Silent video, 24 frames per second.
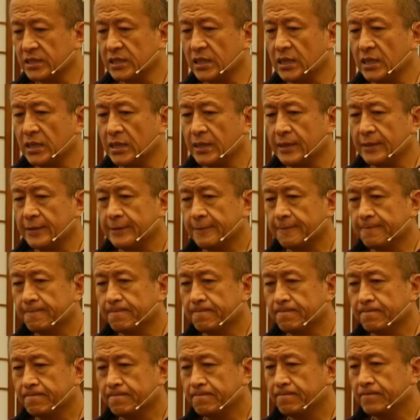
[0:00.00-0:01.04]
say
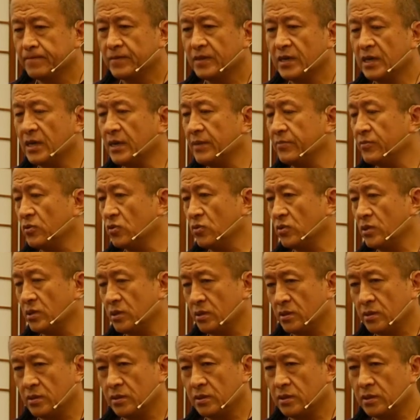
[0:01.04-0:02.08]
I'm
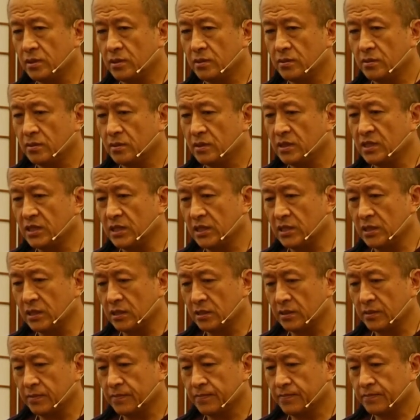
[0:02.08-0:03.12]
your
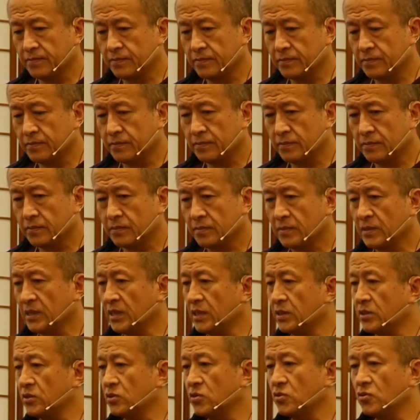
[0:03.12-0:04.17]
teacher
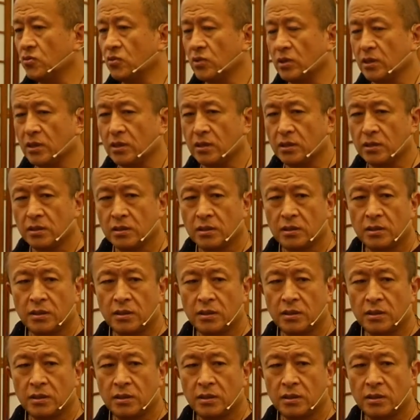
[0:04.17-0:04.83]
and you are